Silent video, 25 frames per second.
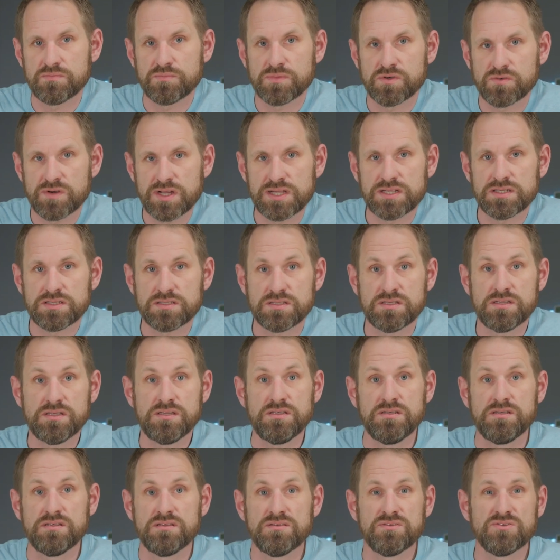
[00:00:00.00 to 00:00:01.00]
and
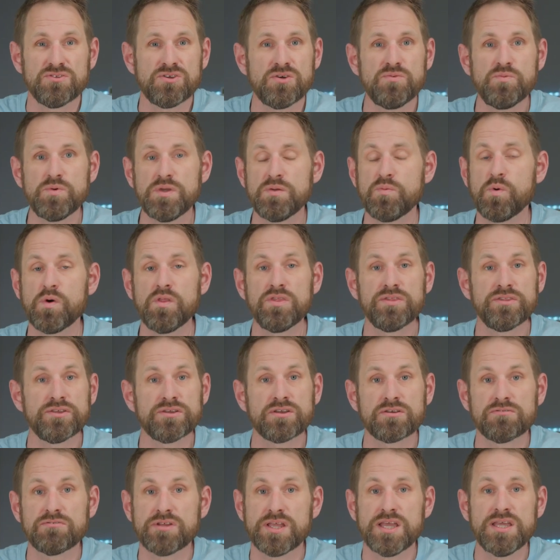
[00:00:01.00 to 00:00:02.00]
morality. Don't we want the
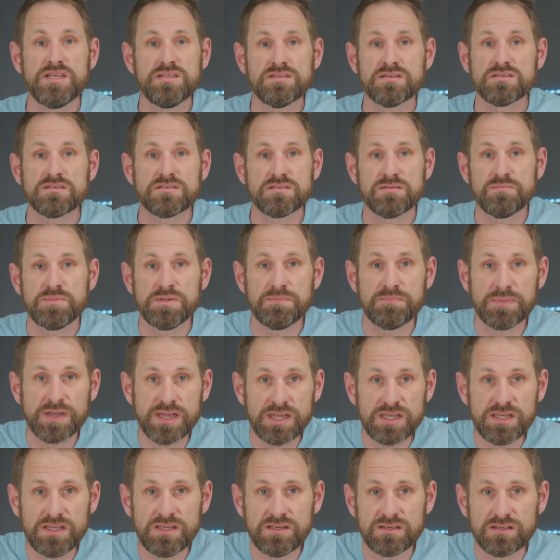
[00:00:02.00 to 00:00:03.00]
creators to be
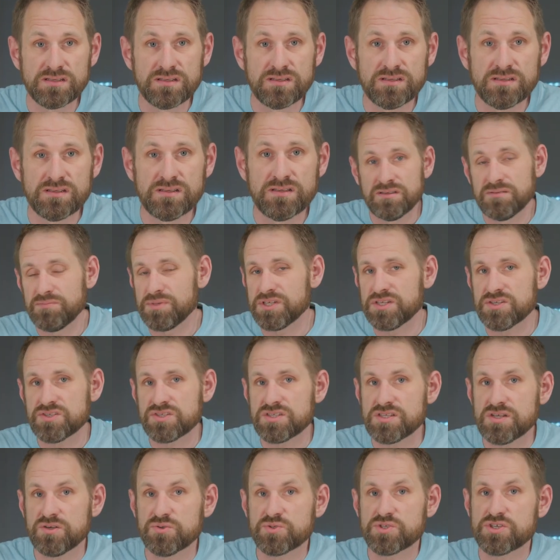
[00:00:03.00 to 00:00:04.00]
paid? because
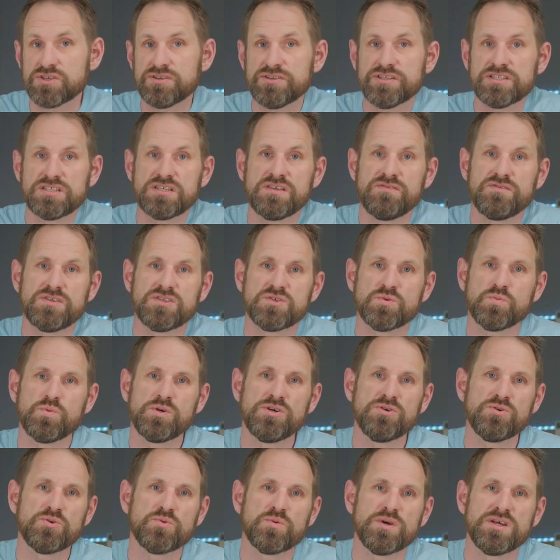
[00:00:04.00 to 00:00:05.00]
the alternative is a
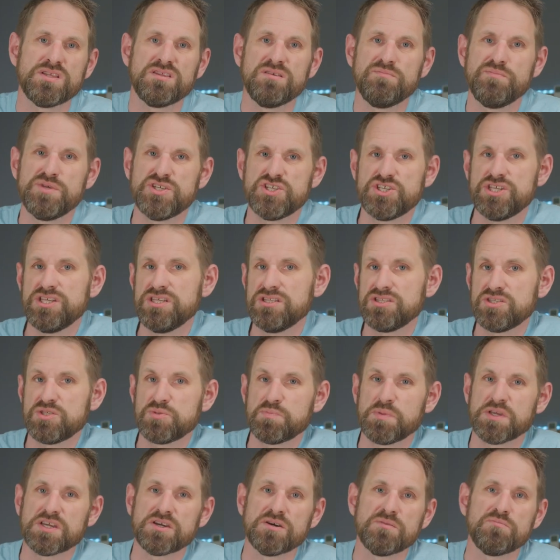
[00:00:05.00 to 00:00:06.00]
world where the machines
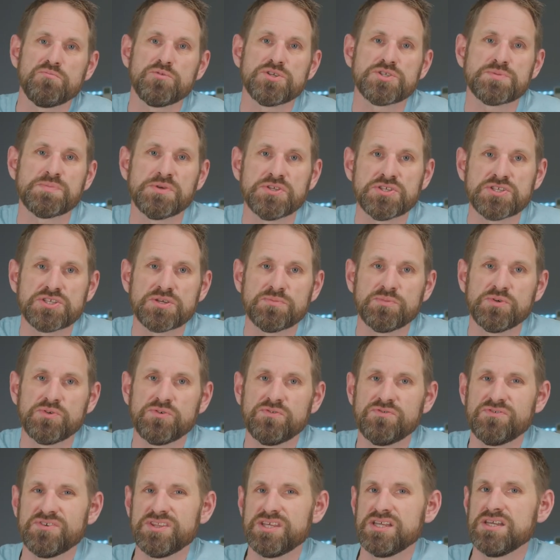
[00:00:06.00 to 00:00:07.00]
become responsible
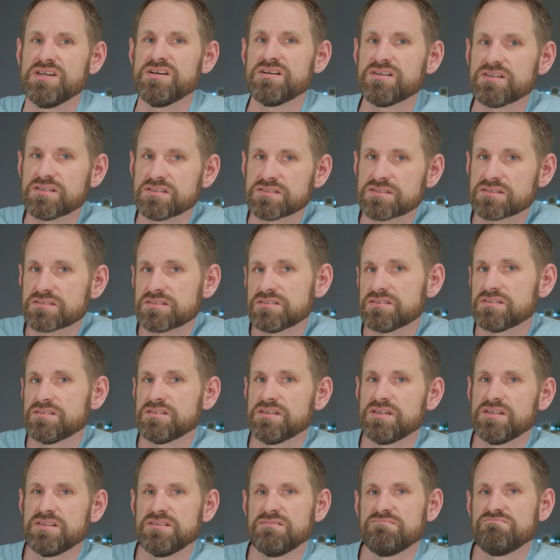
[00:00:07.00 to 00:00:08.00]
for the art,
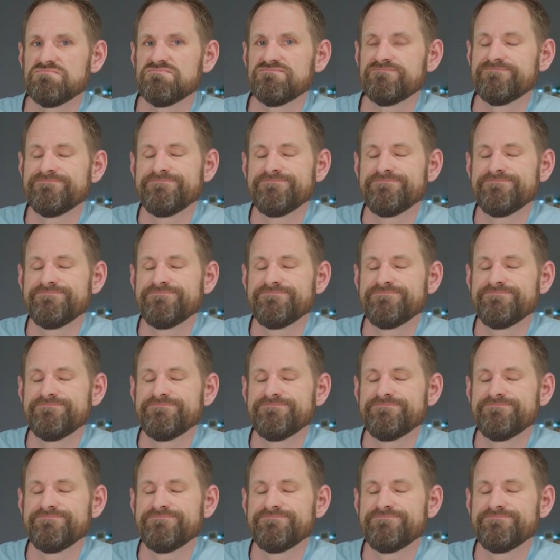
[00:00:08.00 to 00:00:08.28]
and